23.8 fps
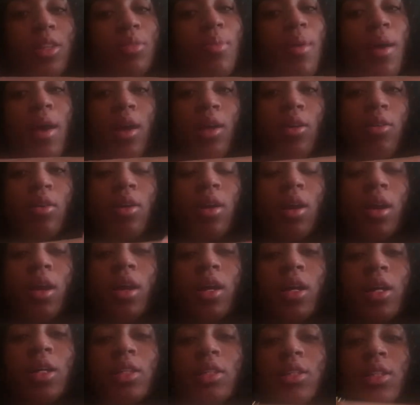bag, you
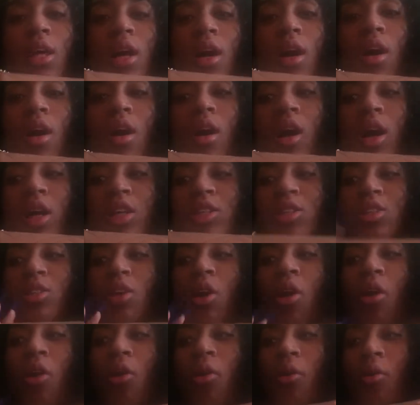guys.
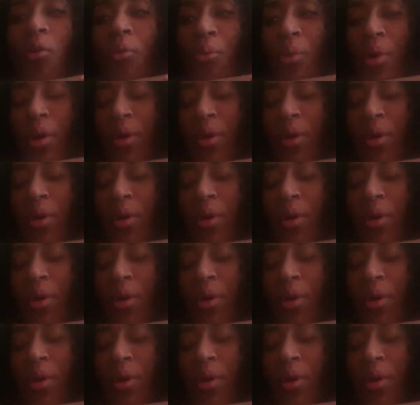So